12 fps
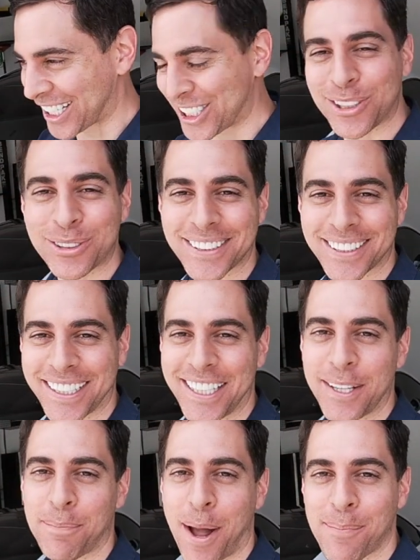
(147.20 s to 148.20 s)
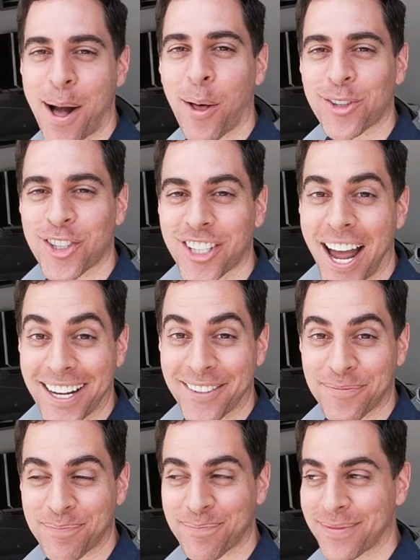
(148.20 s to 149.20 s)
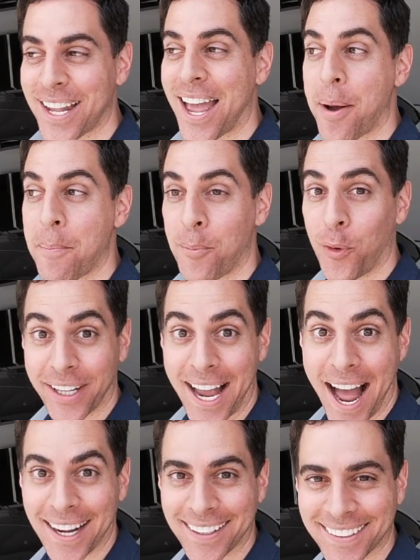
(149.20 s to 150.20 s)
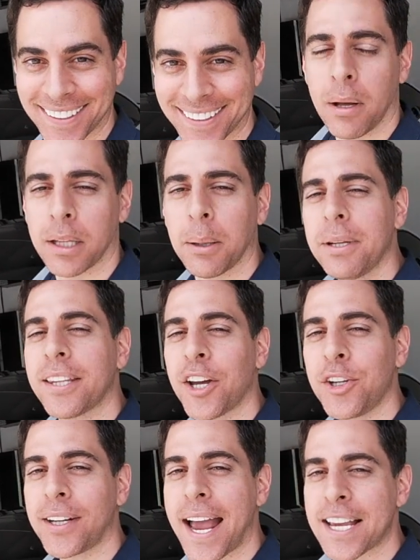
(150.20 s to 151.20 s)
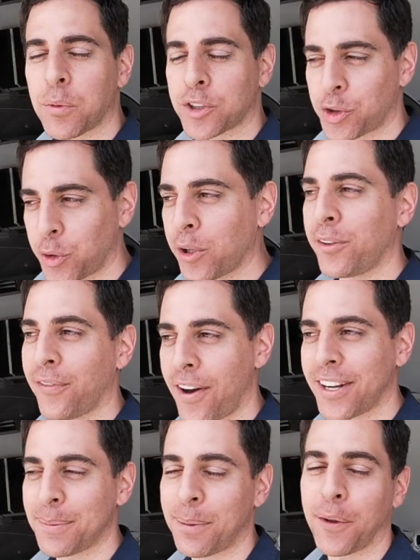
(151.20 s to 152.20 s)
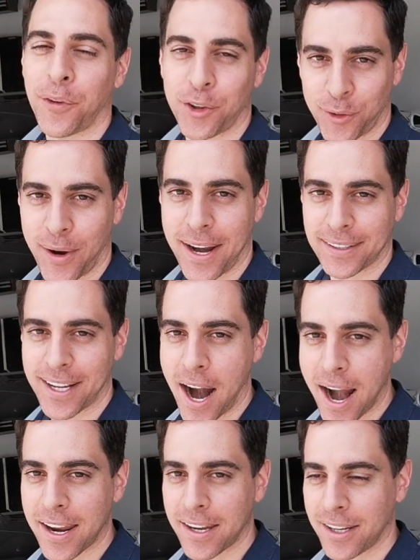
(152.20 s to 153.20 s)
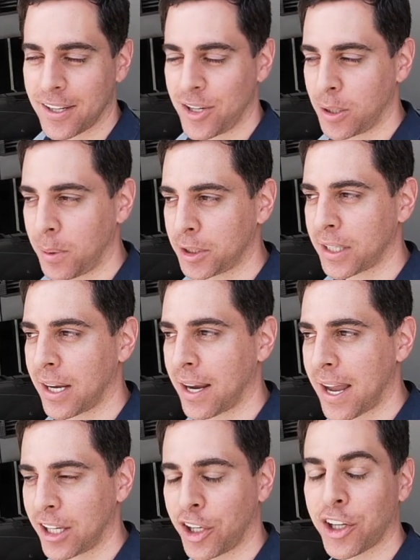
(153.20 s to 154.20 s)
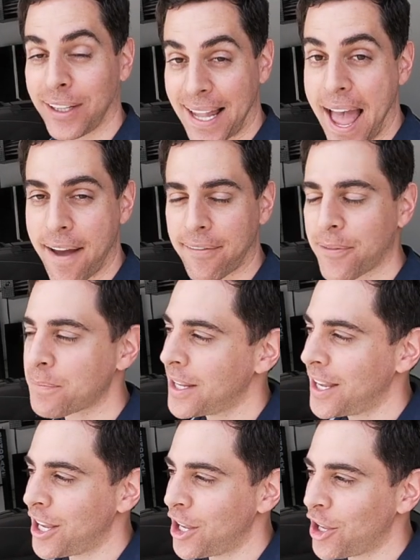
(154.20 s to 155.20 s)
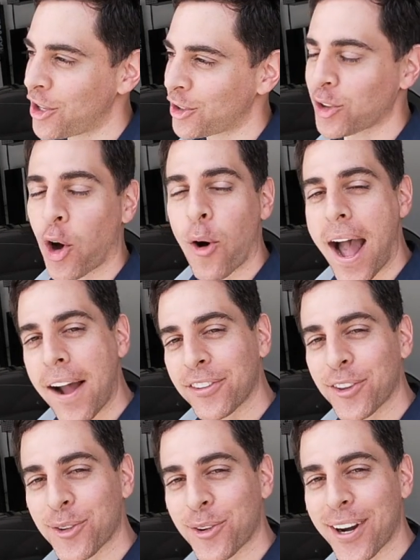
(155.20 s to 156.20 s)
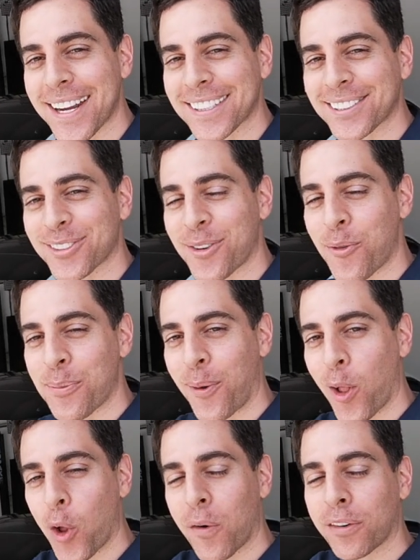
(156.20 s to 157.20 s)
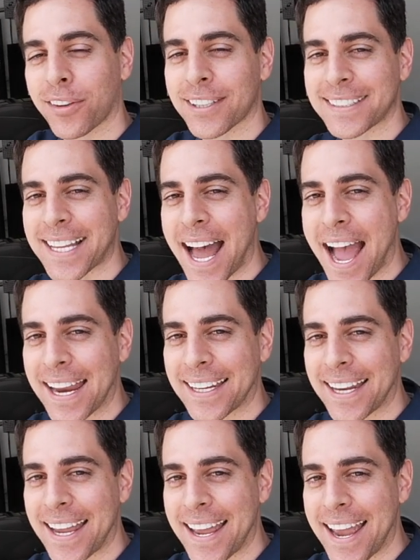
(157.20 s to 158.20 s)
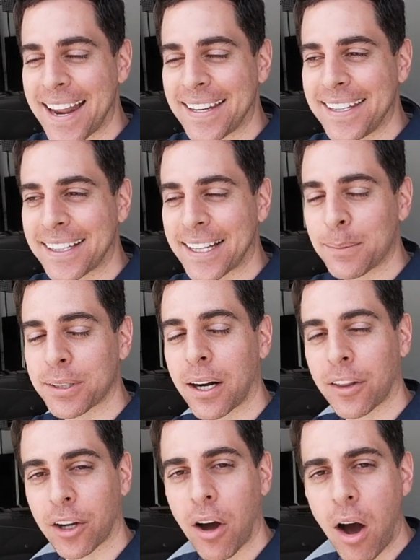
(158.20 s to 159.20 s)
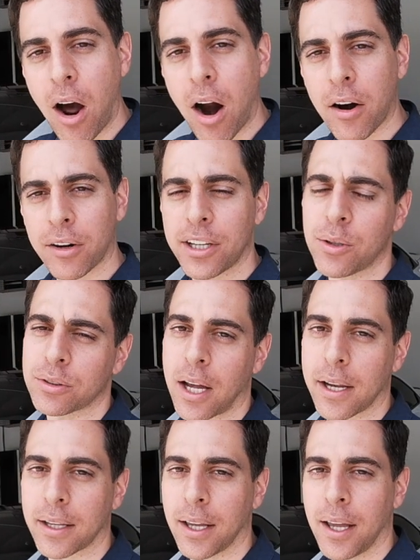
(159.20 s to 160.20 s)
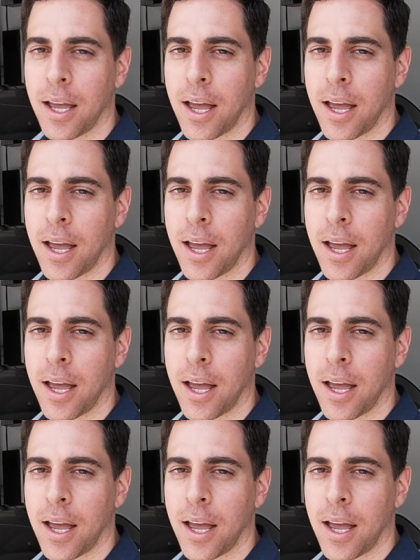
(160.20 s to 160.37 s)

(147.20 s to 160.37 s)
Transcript: going to keep my mouth shut. Moving on. But let me tell you guys what's really funny about this race, all right? You're about to get a good laugh. So after the race, we pull over to the side, and he comes out of the car, and he was like,